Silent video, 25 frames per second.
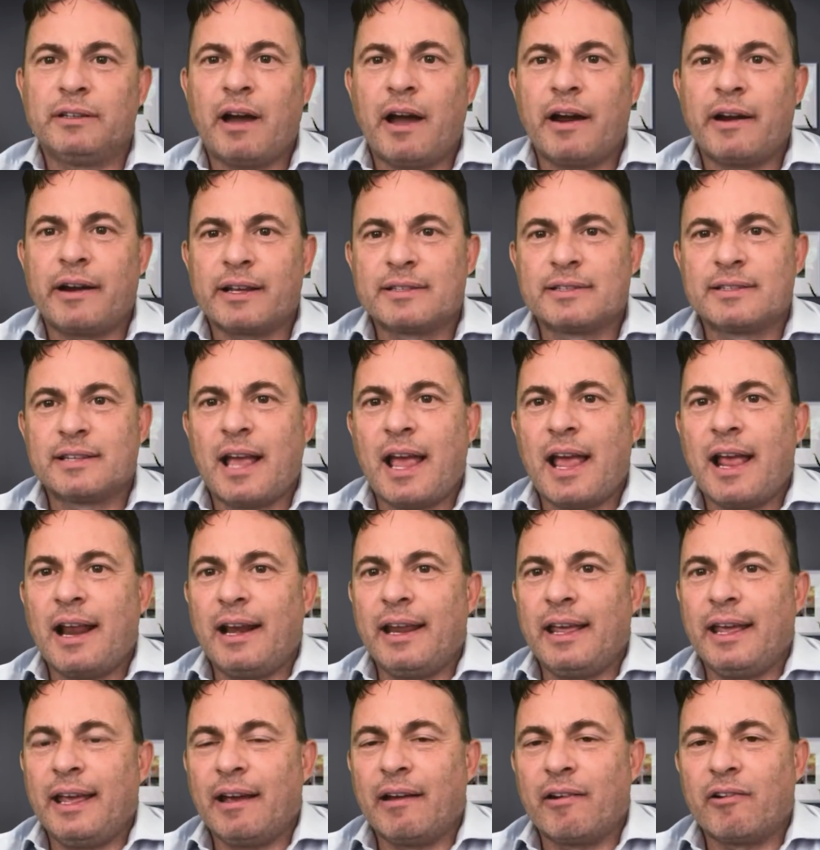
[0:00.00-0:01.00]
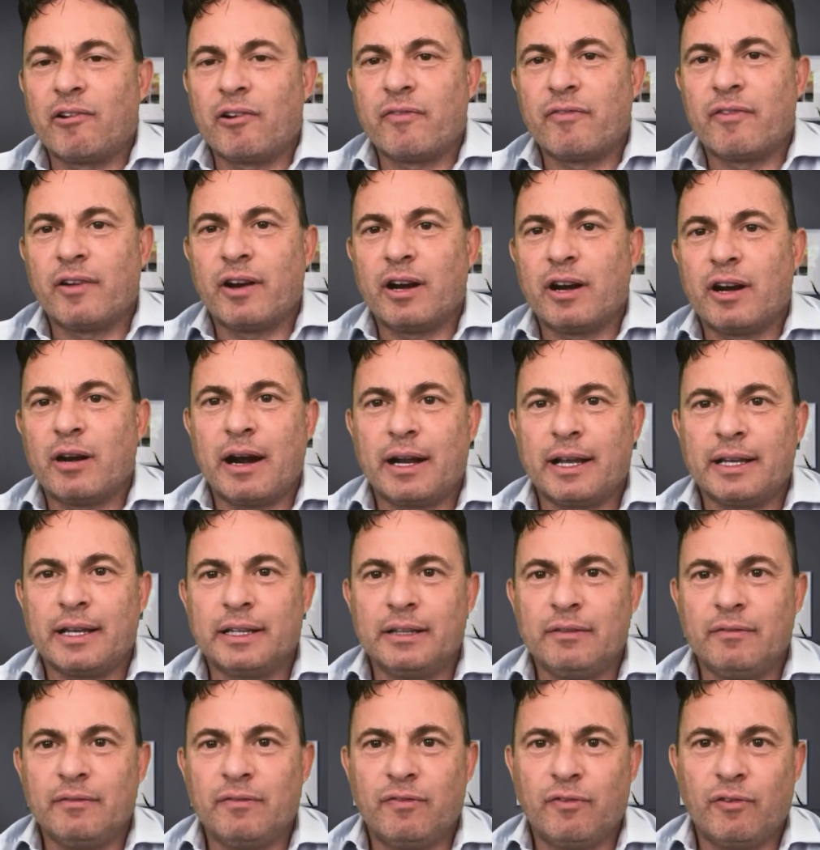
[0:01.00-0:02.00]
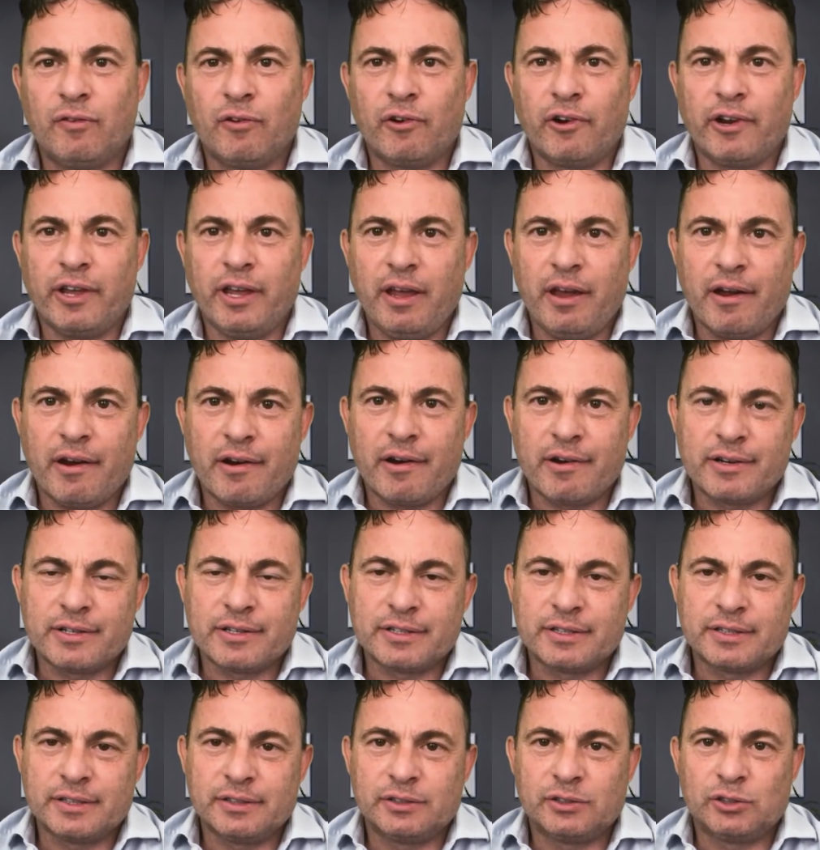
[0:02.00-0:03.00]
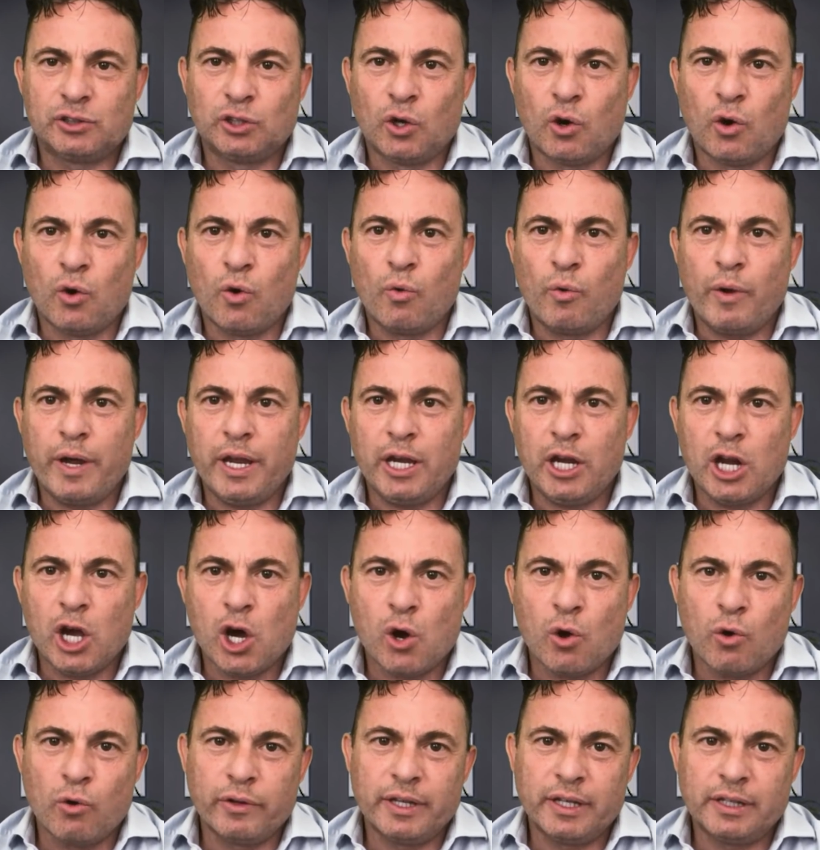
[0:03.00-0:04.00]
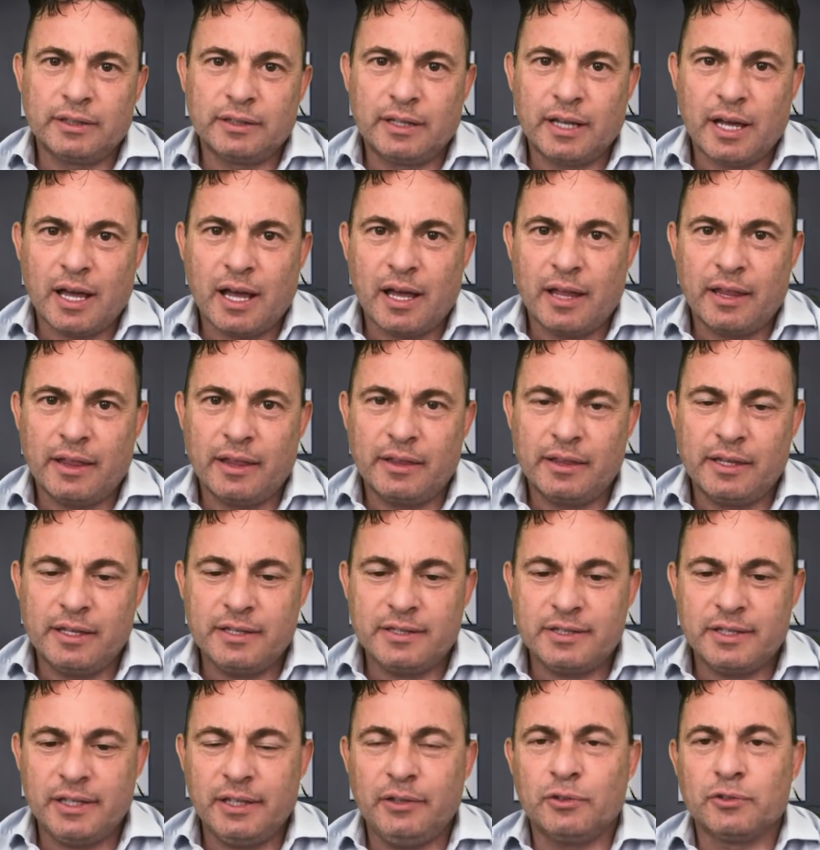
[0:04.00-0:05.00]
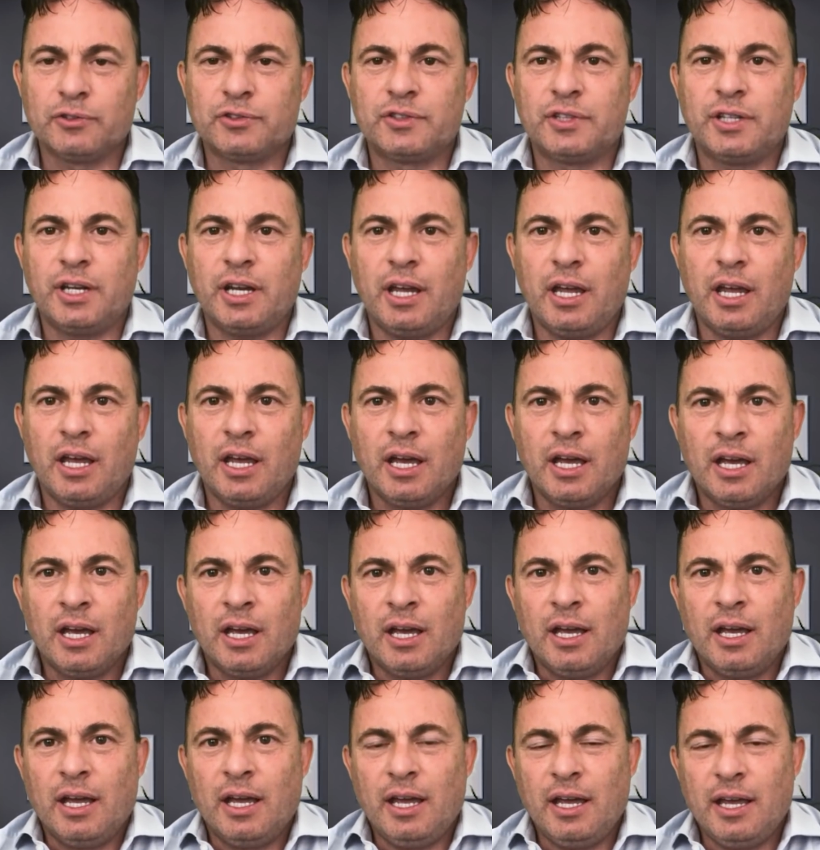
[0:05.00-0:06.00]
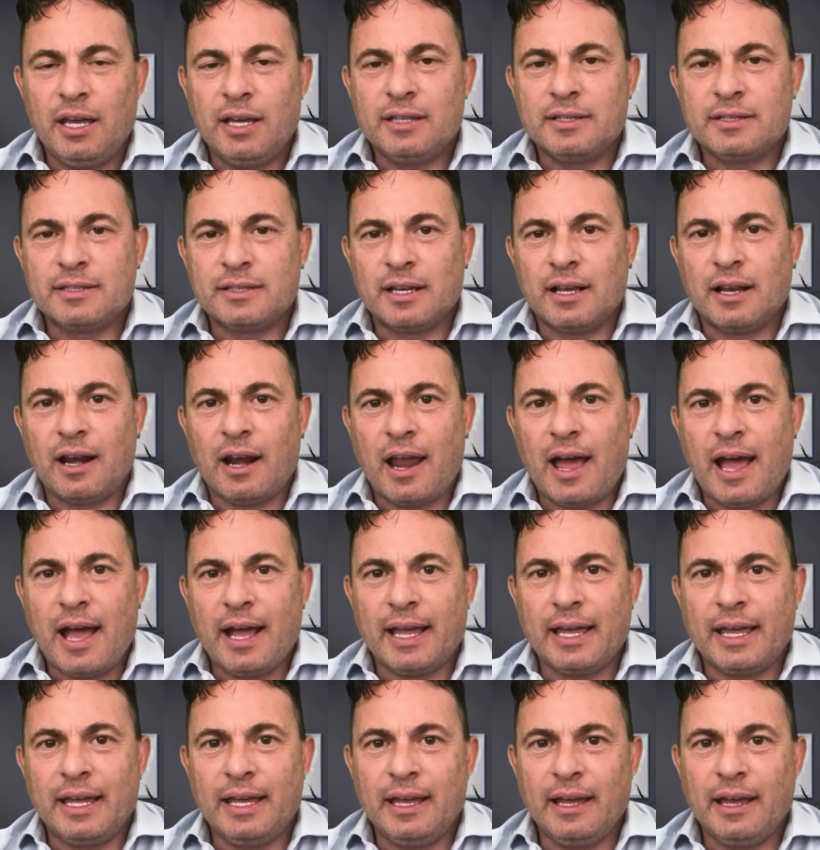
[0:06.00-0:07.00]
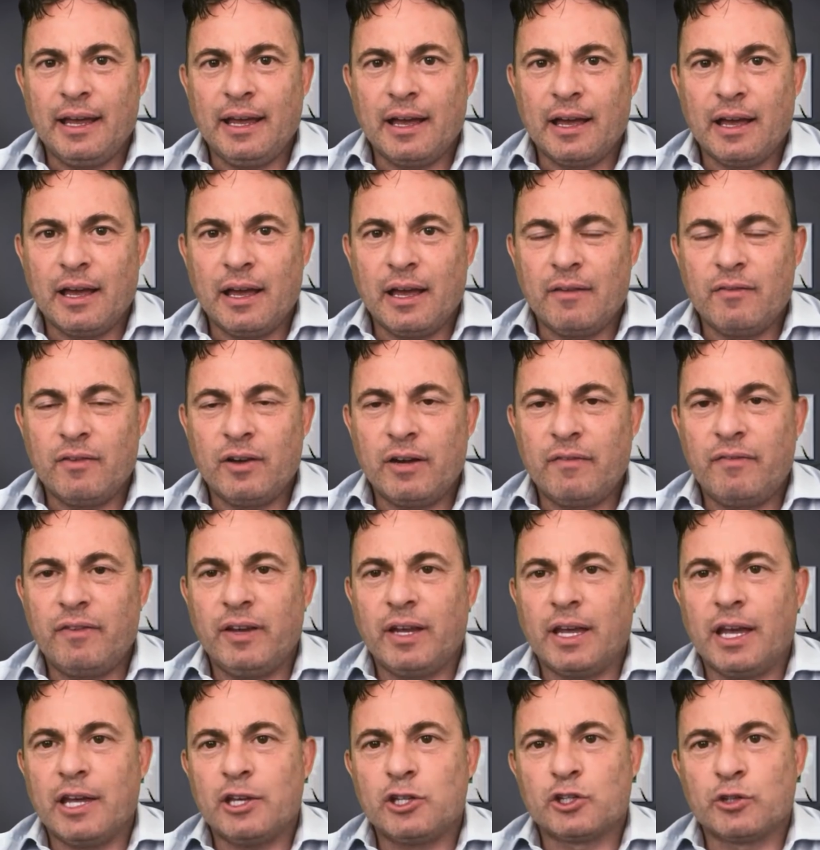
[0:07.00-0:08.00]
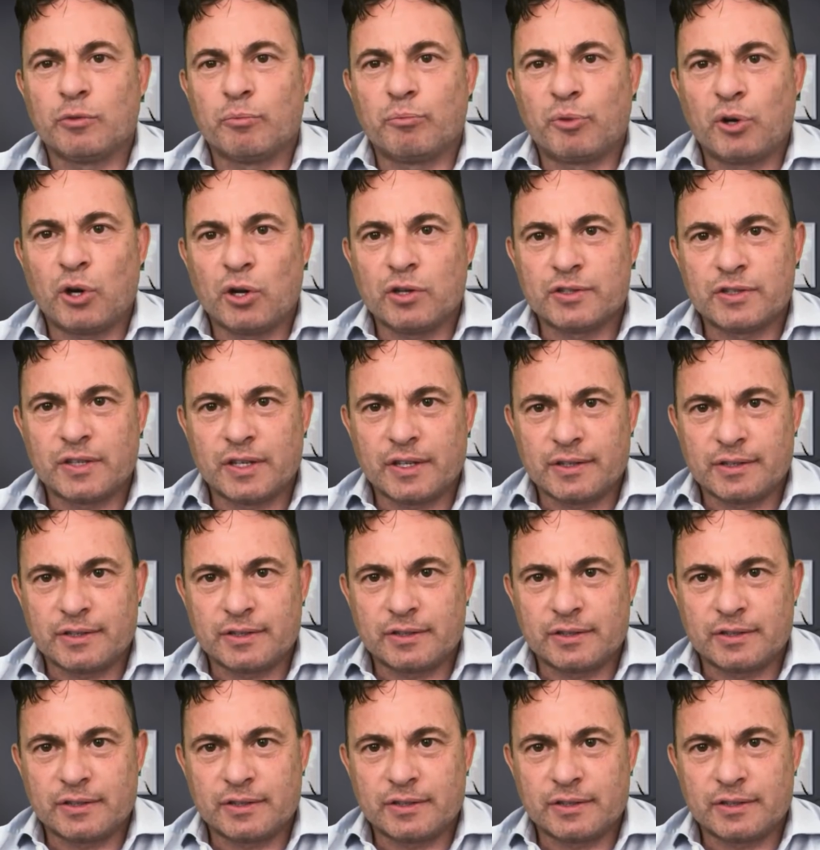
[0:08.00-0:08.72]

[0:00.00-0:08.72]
direct selling and referral marketing for years, so we know that this industry is lacking a verification process.